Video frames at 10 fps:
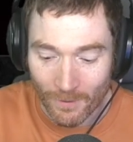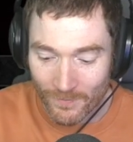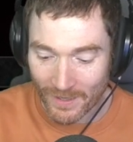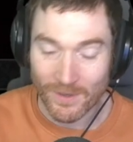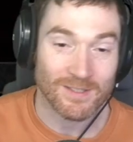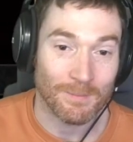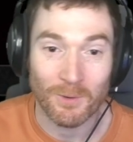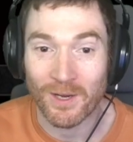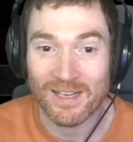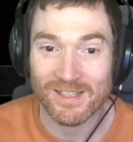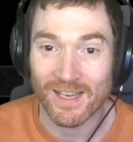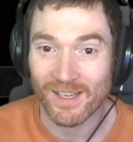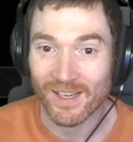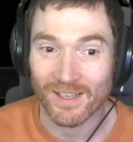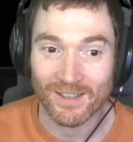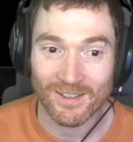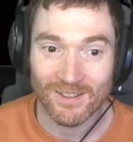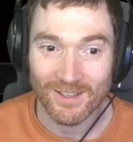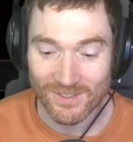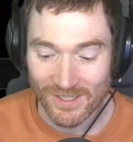Anyways, let me know what you guys think, and I'll
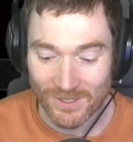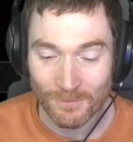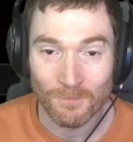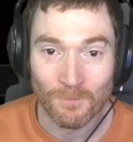see you soon.